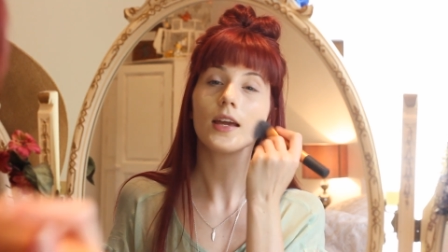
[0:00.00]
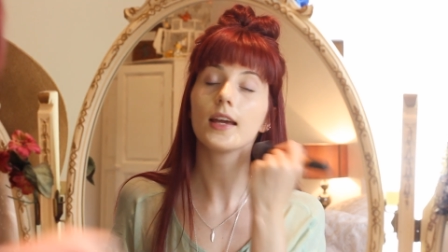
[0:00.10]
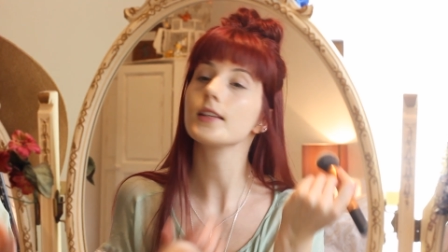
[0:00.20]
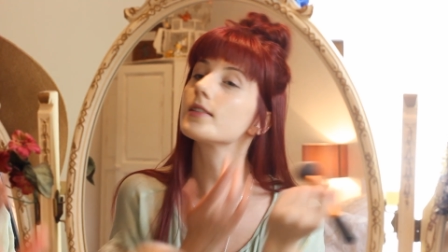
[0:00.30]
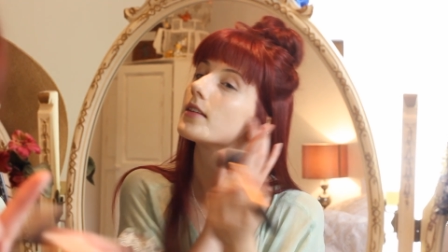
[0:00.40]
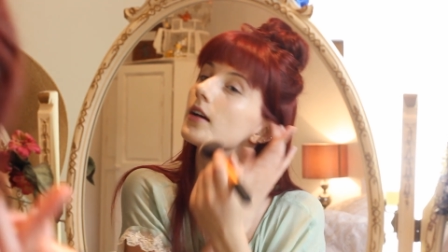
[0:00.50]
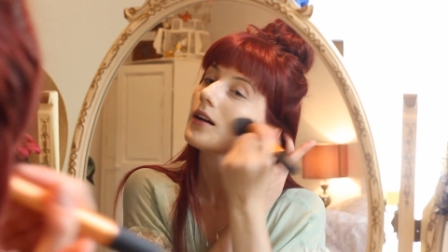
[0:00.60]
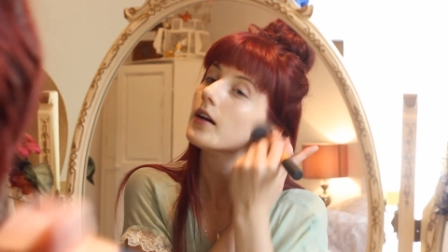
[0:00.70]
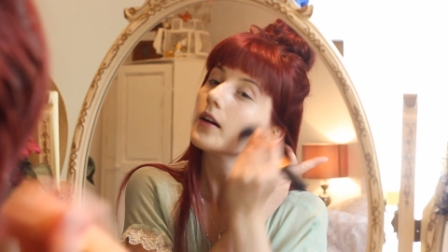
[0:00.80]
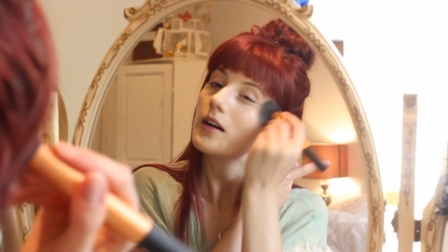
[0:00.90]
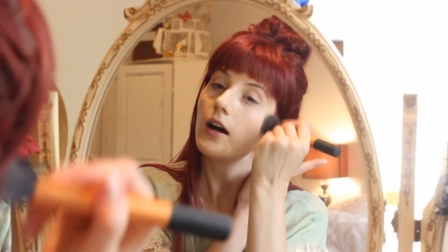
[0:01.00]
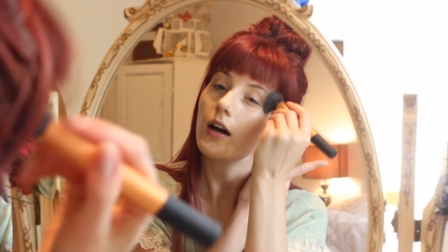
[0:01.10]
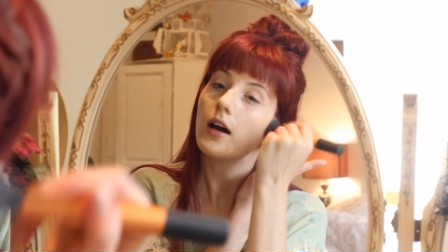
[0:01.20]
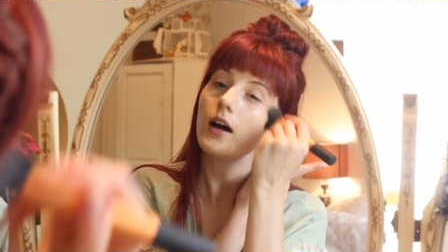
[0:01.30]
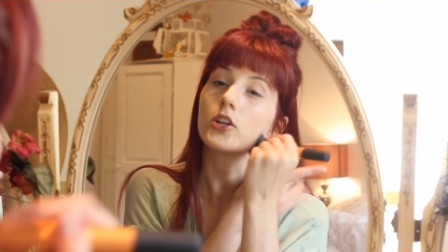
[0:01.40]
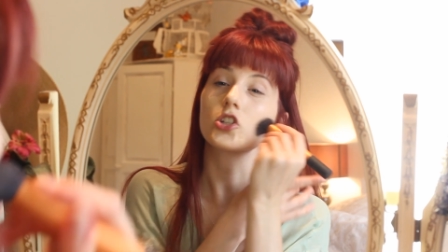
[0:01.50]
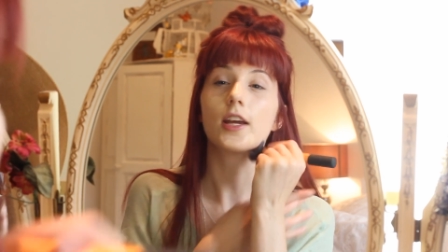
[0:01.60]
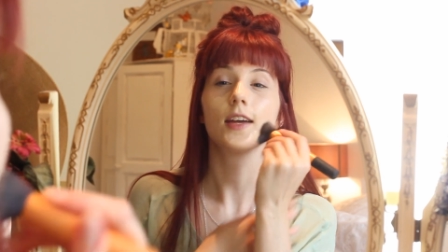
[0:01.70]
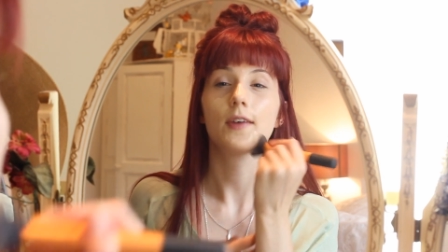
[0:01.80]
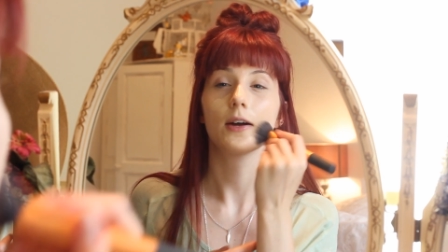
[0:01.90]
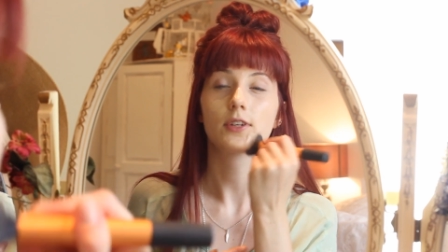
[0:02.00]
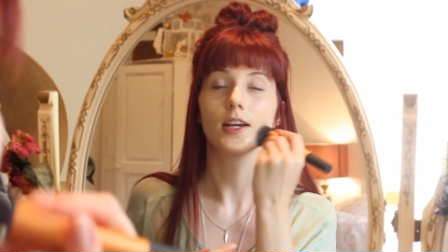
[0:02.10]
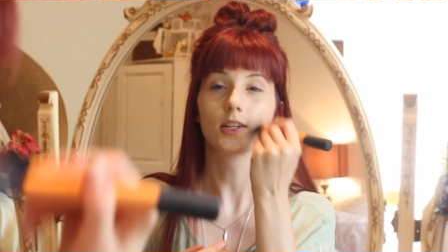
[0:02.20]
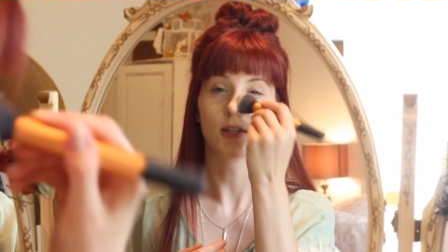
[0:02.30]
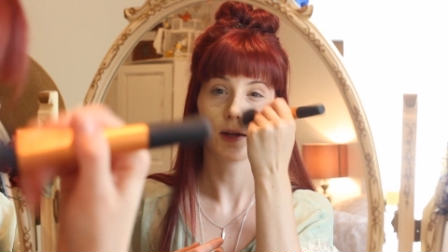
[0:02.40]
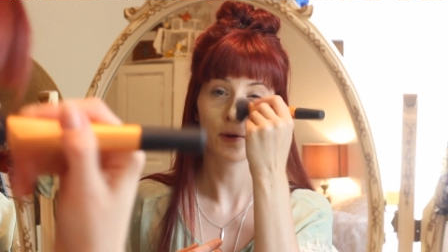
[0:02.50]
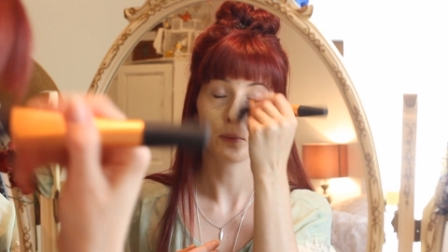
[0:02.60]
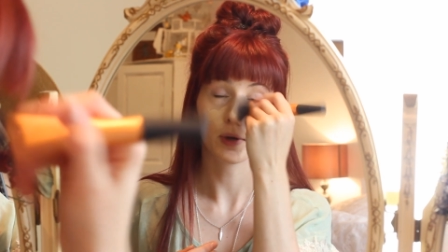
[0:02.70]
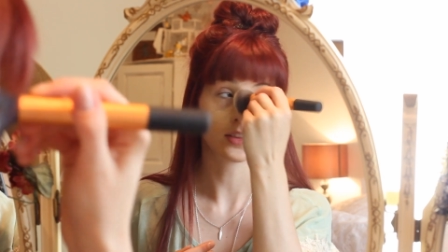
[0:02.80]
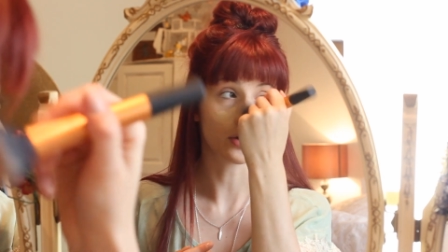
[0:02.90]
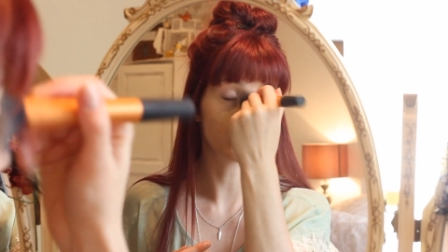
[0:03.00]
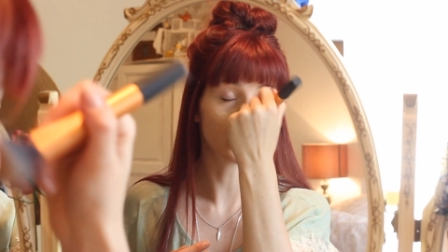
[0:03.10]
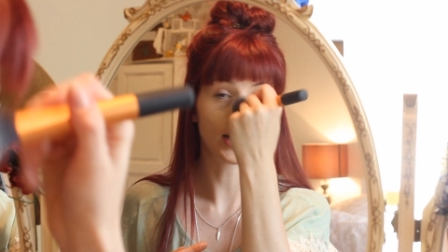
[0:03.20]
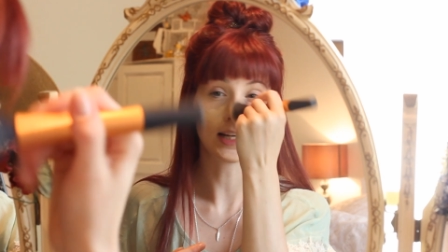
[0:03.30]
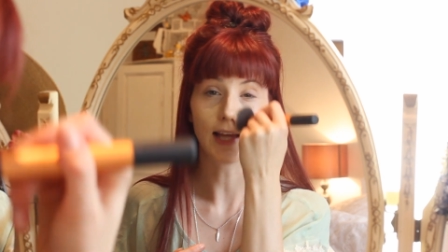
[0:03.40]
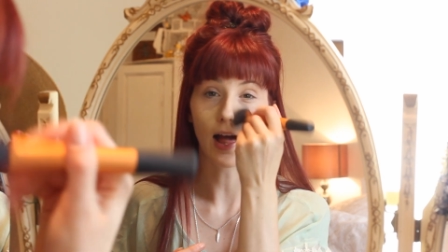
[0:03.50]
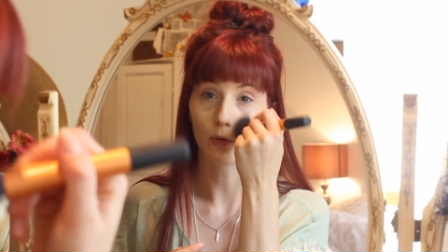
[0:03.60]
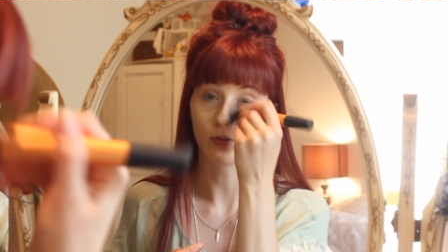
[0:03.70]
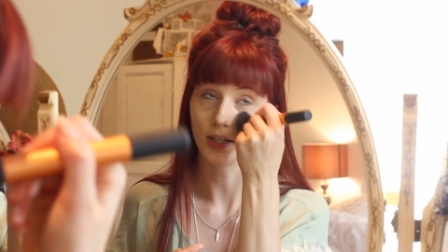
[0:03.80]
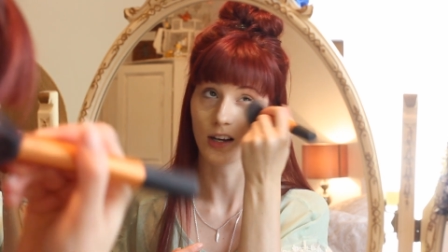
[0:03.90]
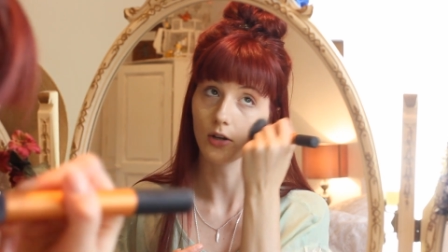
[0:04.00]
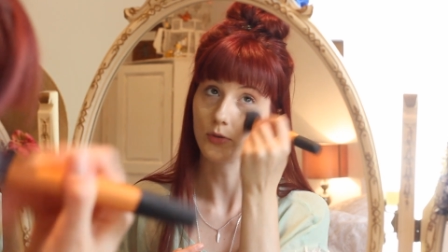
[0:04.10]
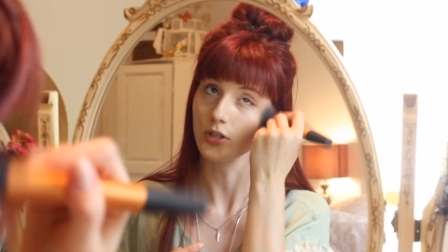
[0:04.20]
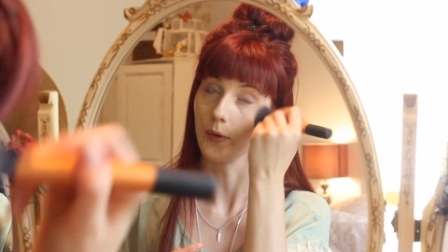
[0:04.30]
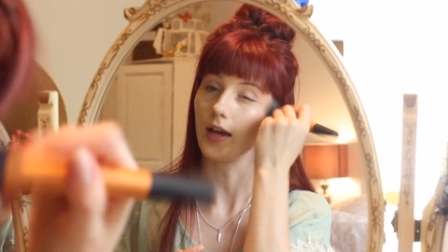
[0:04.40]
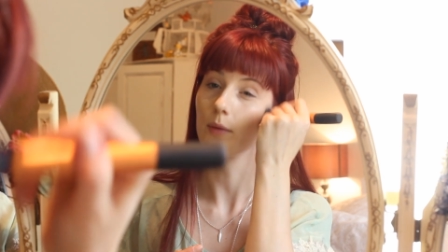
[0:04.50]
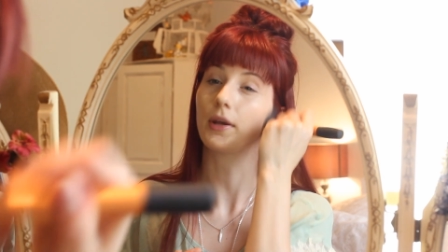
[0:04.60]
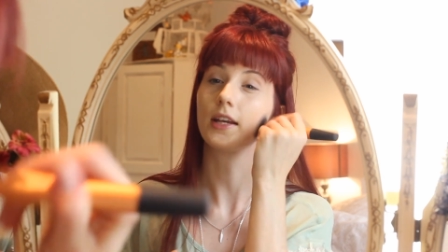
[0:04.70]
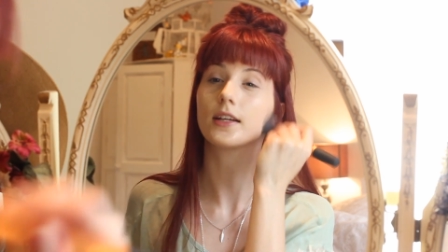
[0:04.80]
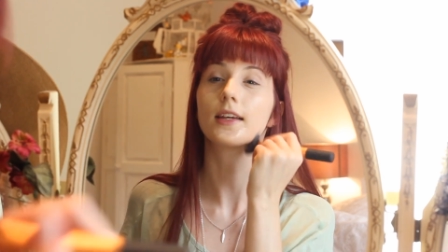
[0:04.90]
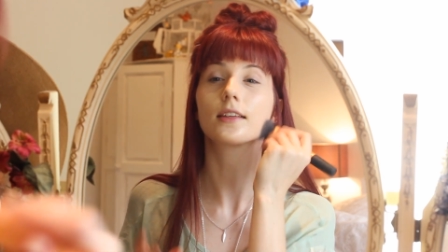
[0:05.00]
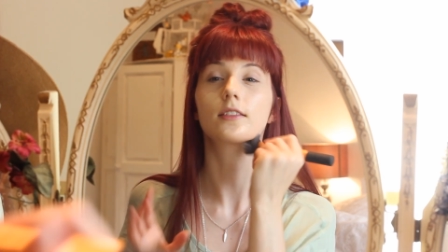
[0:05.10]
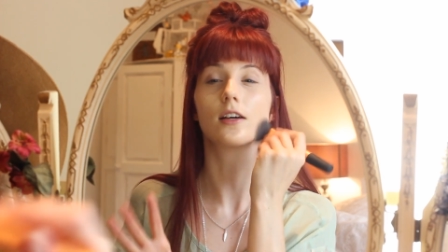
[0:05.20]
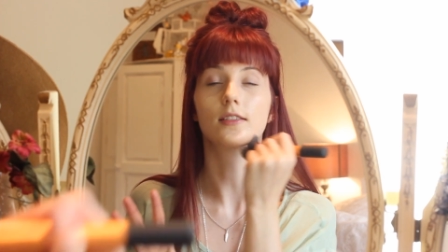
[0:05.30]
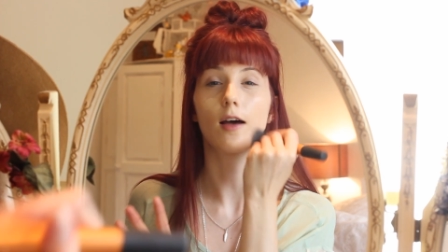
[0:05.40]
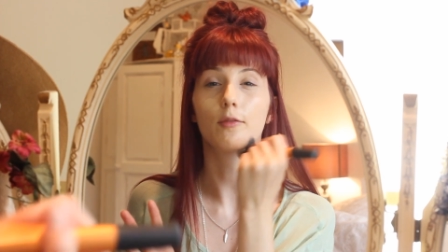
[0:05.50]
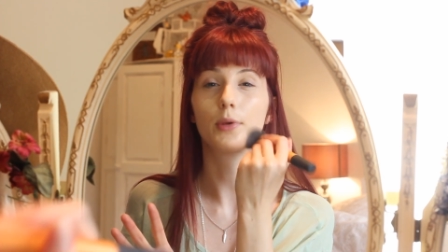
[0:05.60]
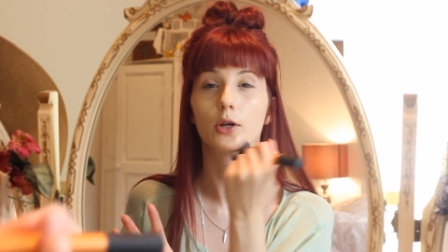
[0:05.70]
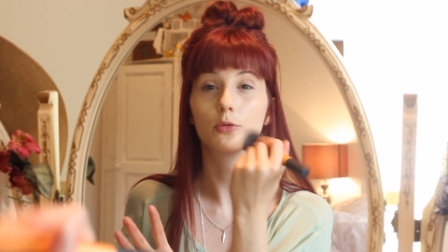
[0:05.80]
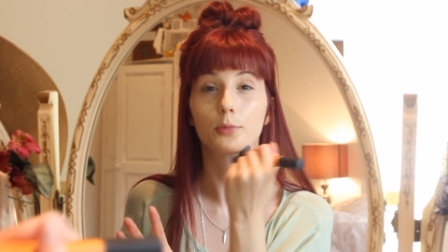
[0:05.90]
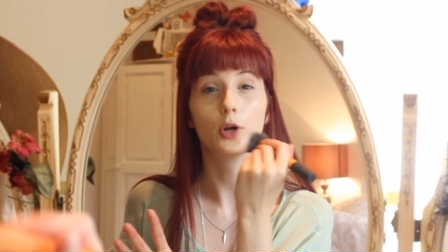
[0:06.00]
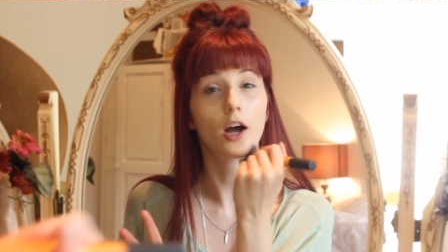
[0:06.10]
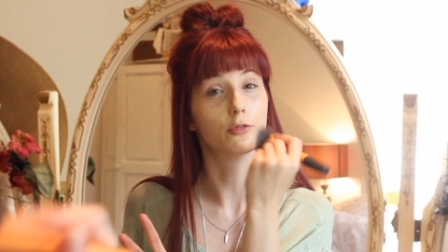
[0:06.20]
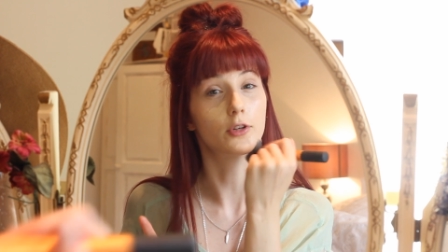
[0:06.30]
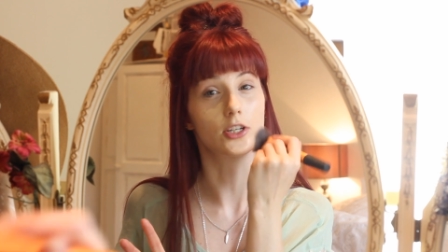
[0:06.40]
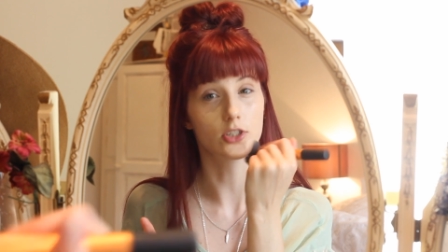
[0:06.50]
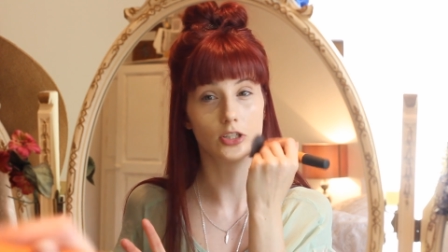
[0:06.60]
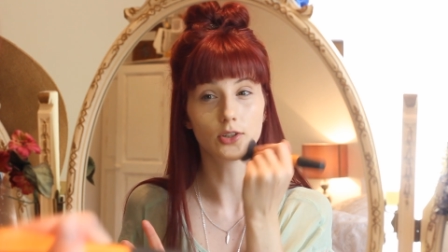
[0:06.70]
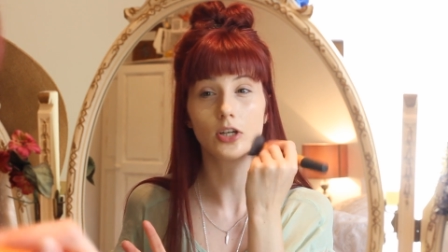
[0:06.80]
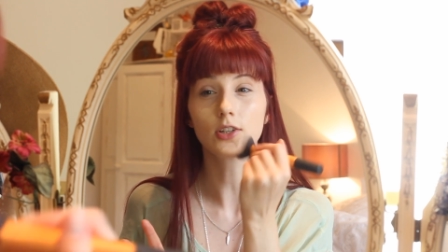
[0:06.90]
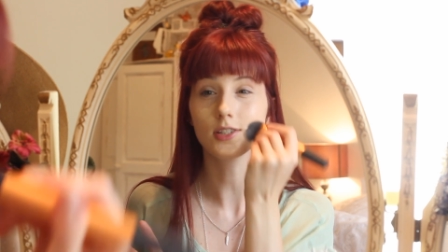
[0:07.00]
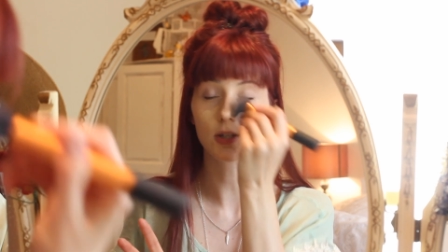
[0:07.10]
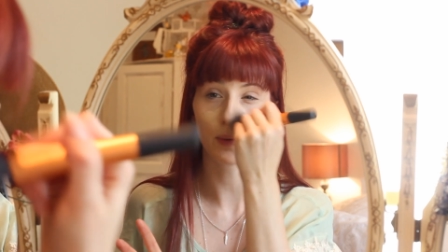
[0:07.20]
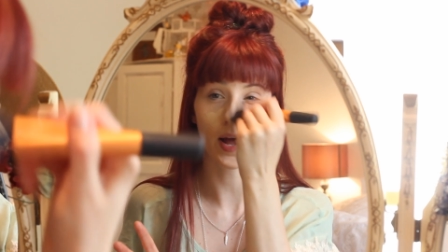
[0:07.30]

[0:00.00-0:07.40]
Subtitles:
It's a sheer foundation with a really healthy glow to it, but it does have buildable coverage, so you could still